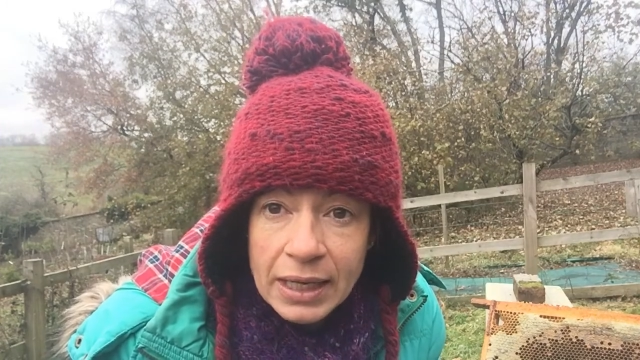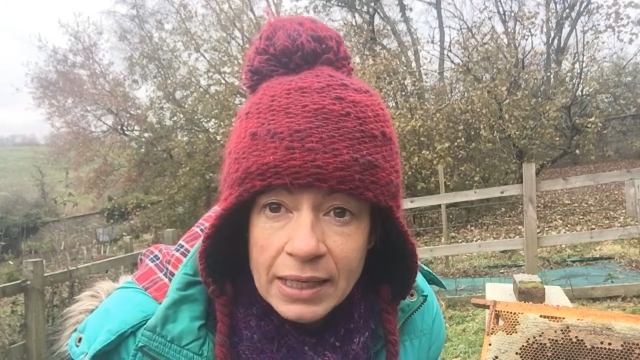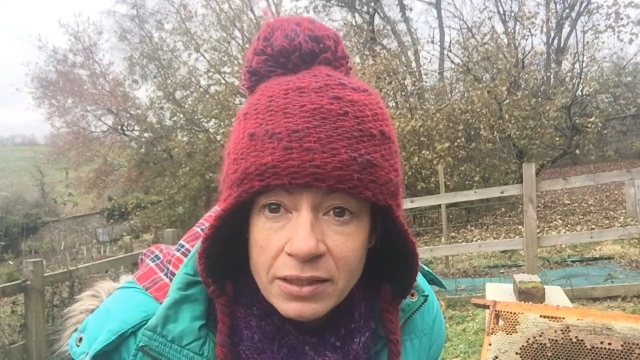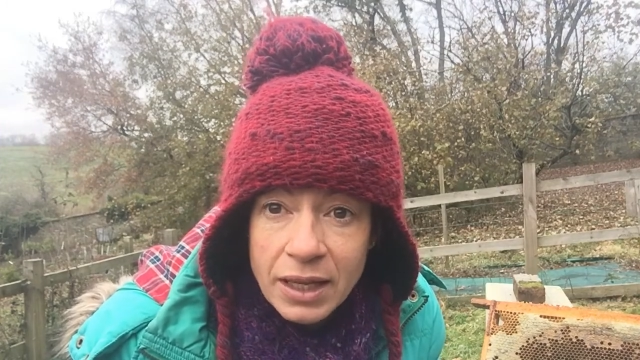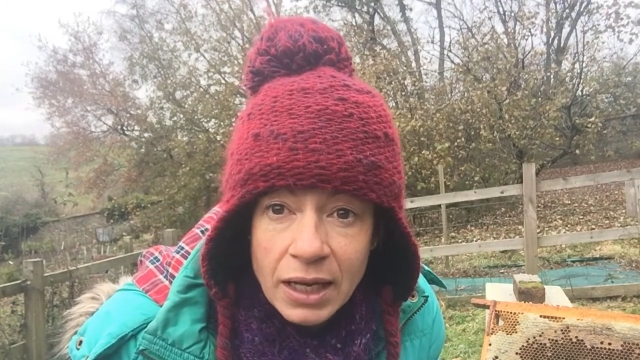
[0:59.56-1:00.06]

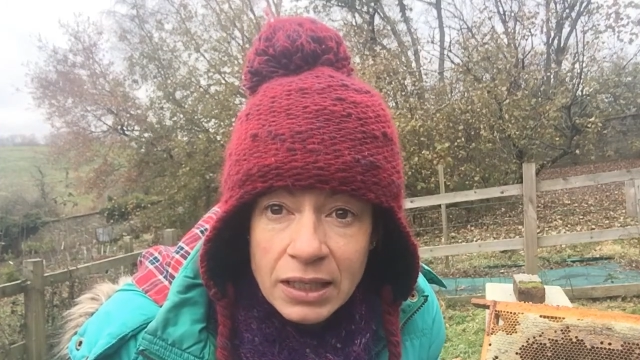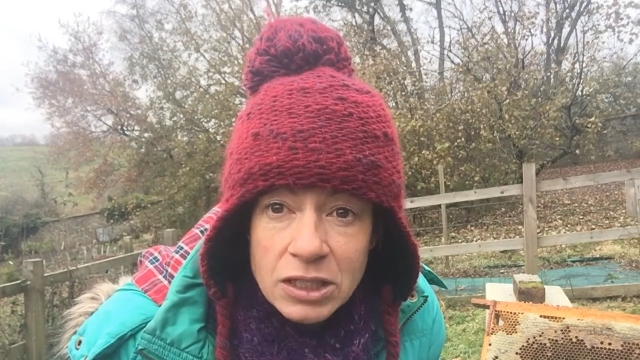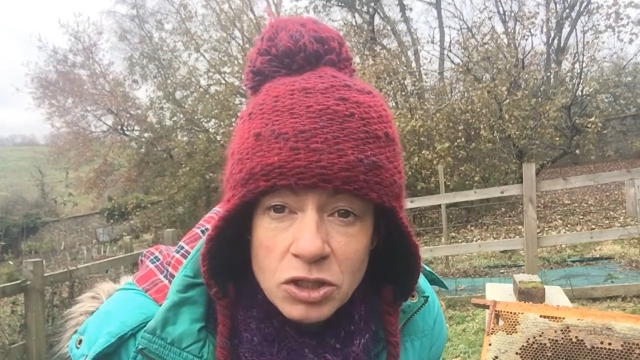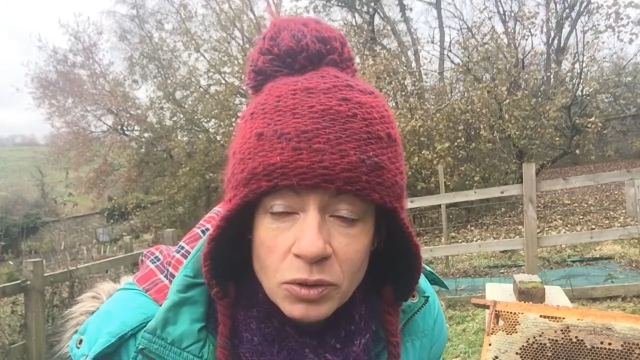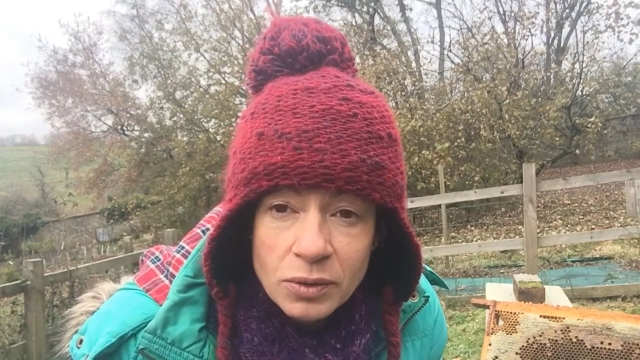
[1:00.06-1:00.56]
eat the
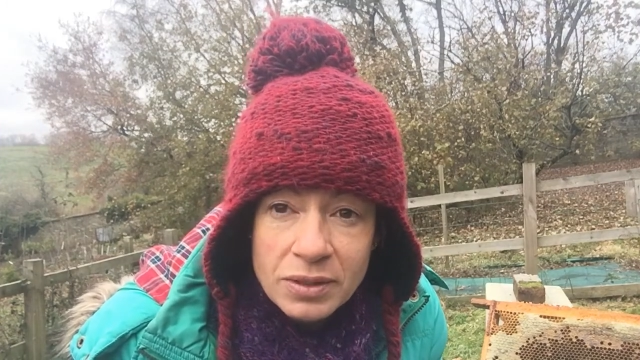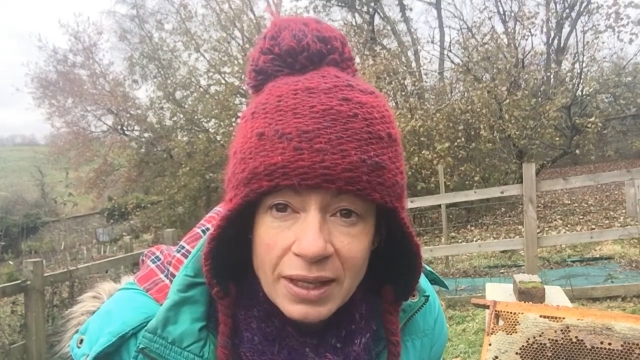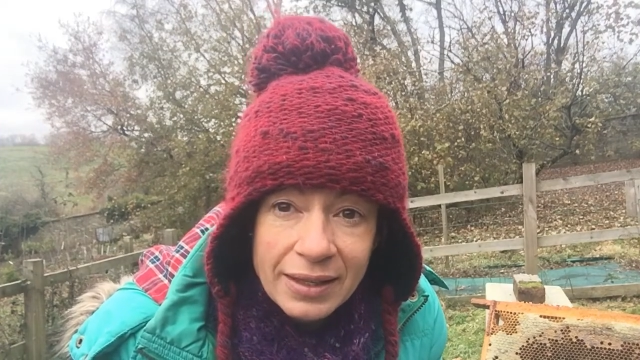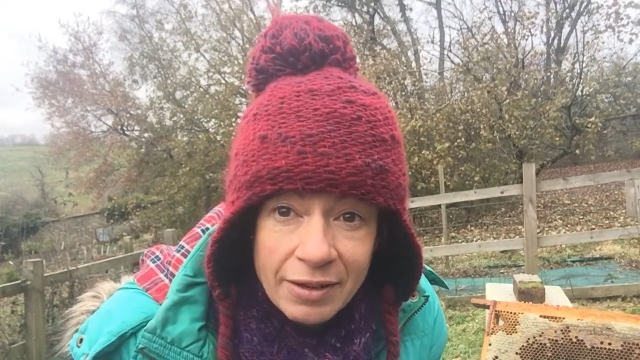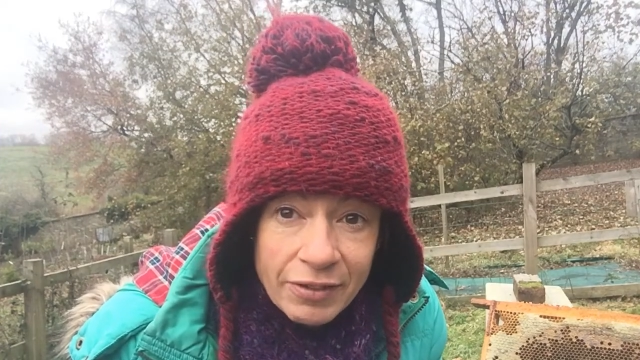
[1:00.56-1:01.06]
honey stores
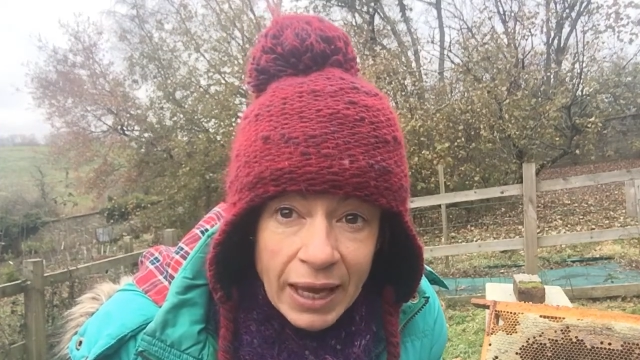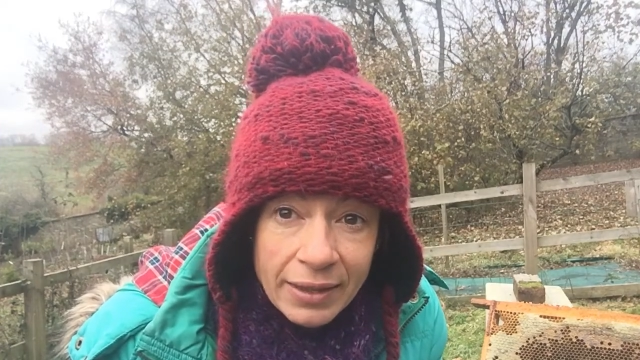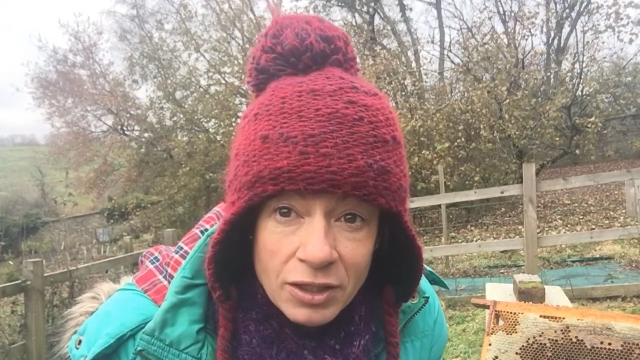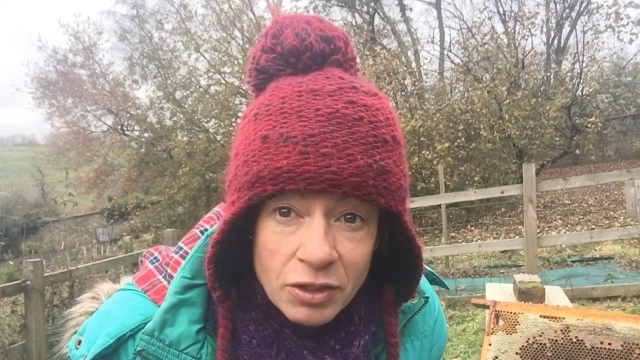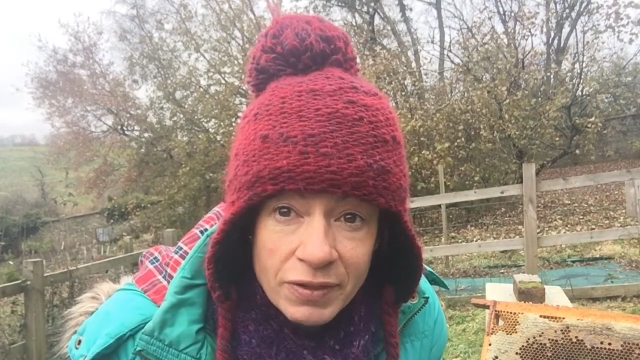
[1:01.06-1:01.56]
that they've
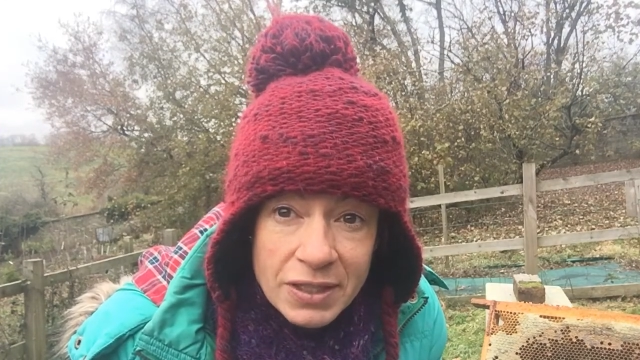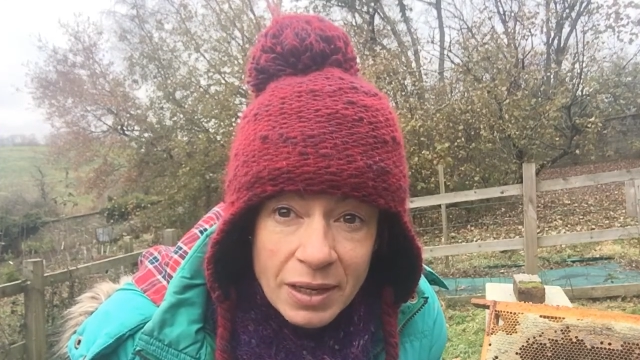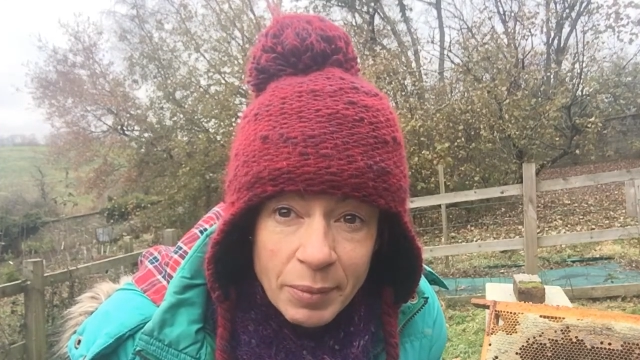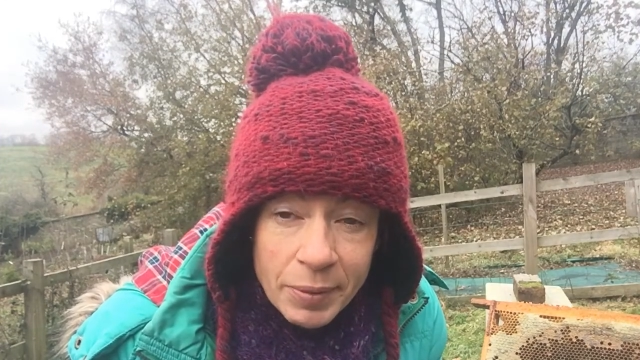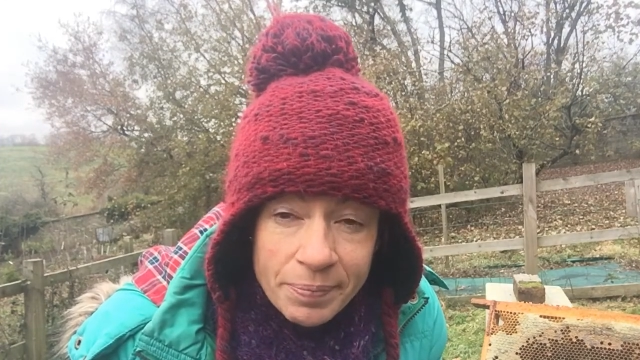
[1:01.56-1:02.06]
gathered over
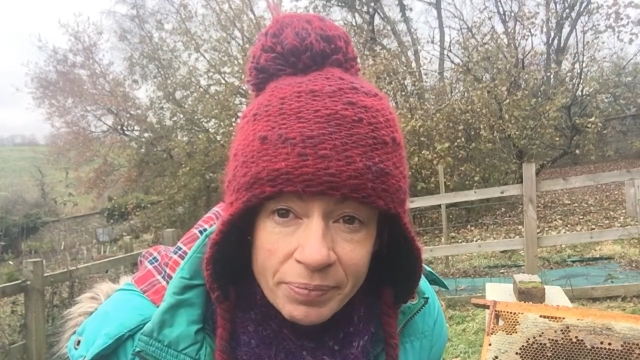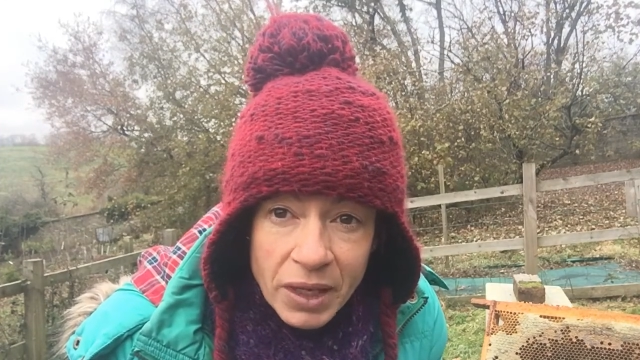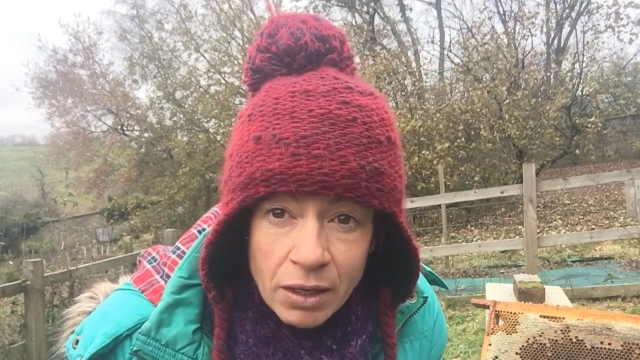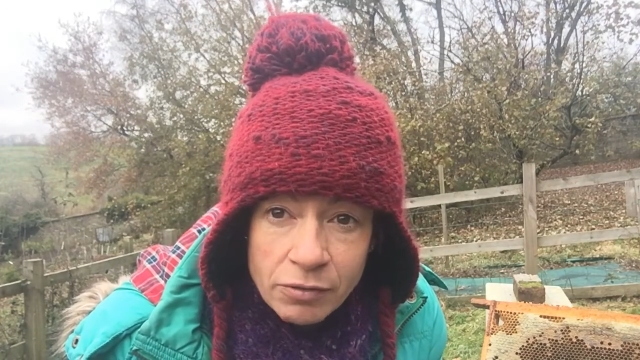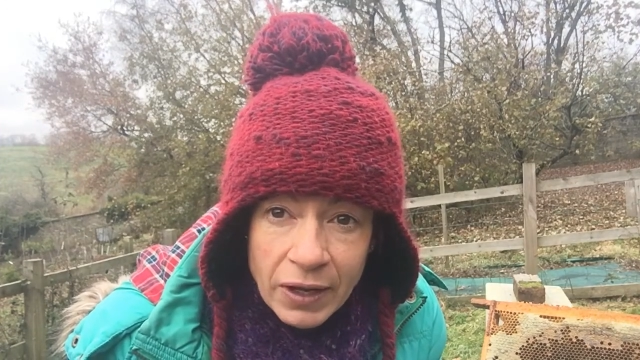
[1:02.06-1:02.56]
summer
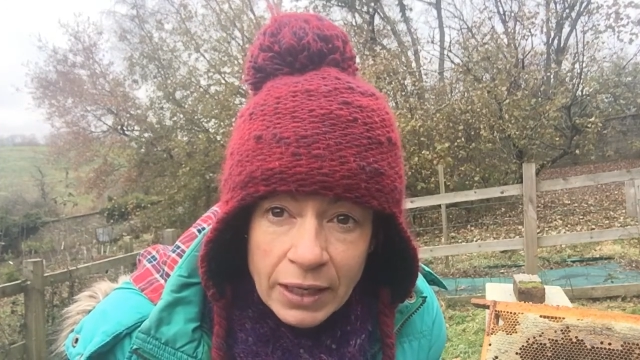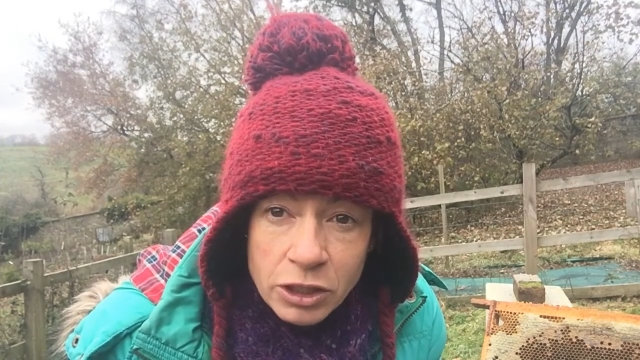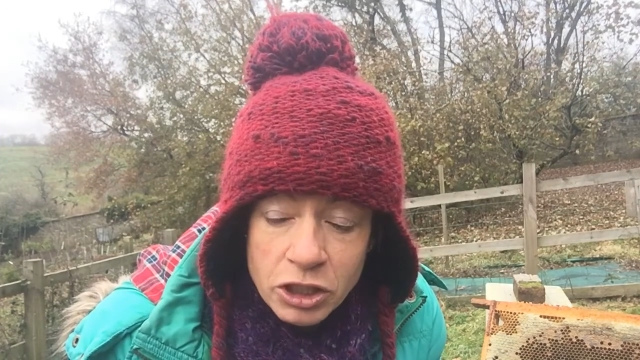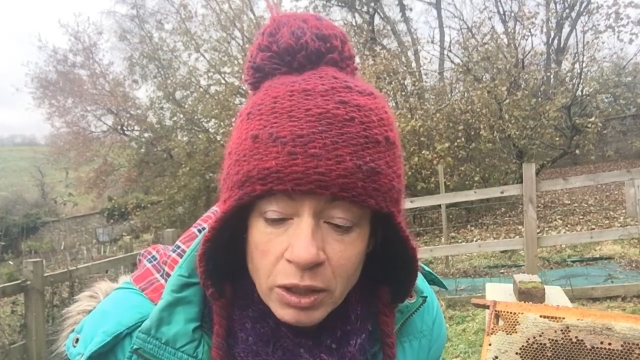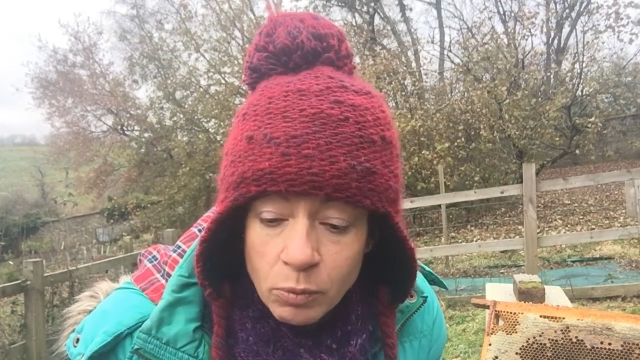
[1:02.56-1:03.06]
for
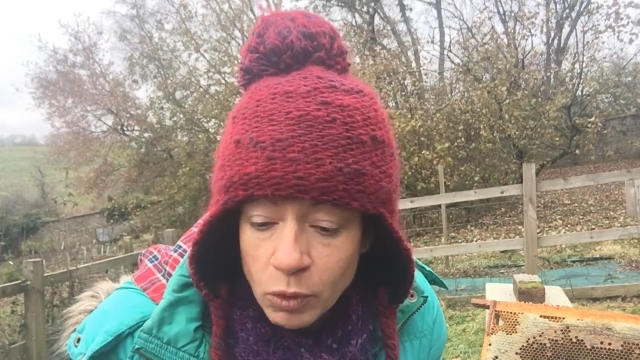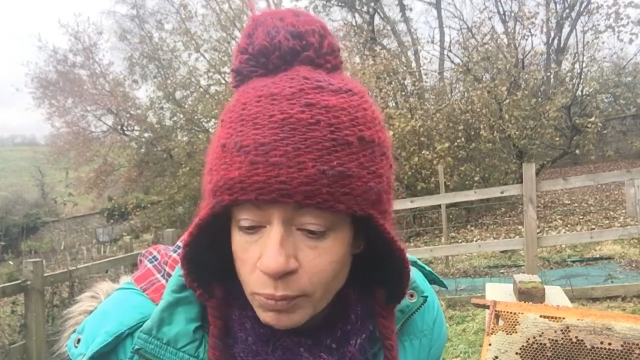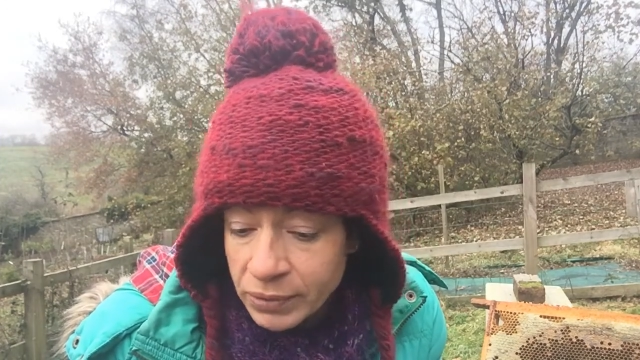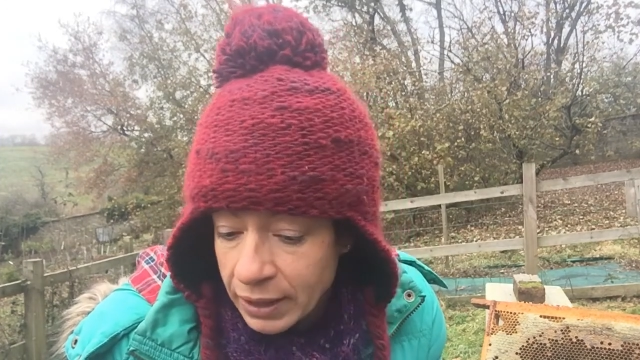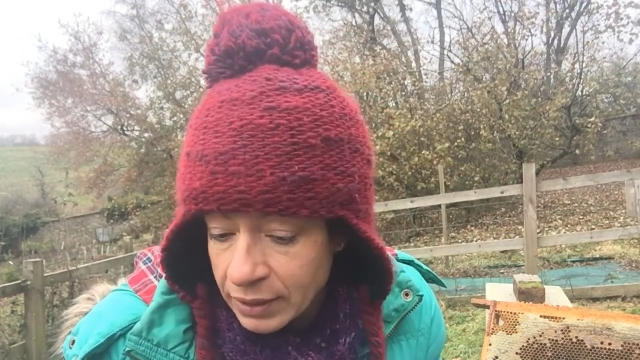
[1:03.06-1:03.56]
energy and
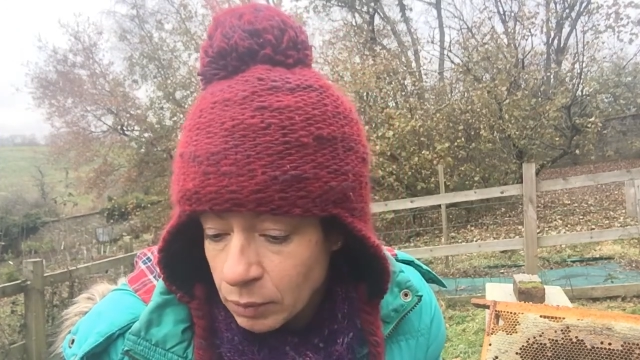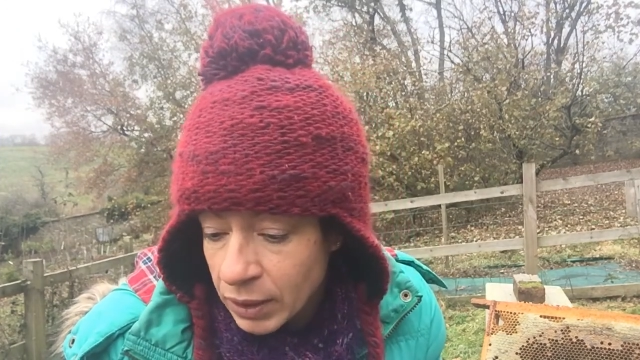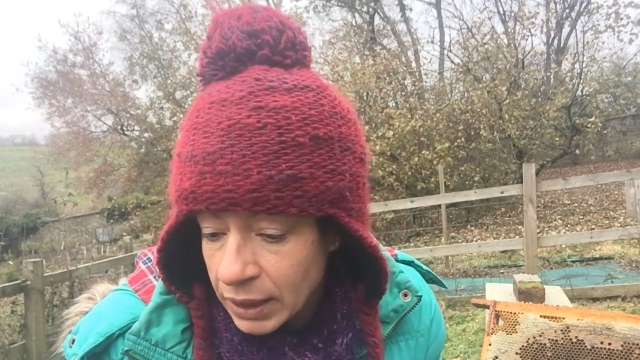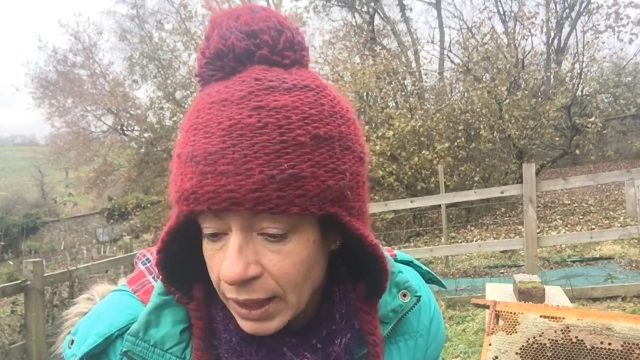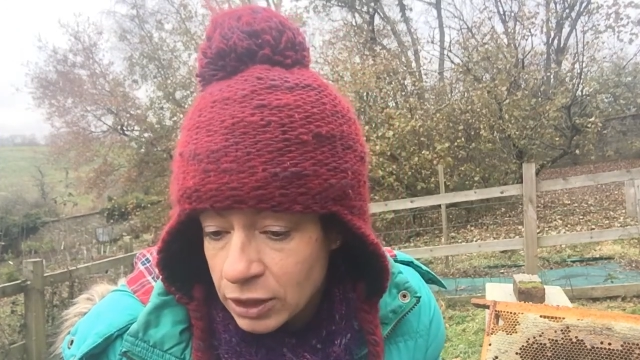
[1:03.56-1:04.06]
warmth, and they will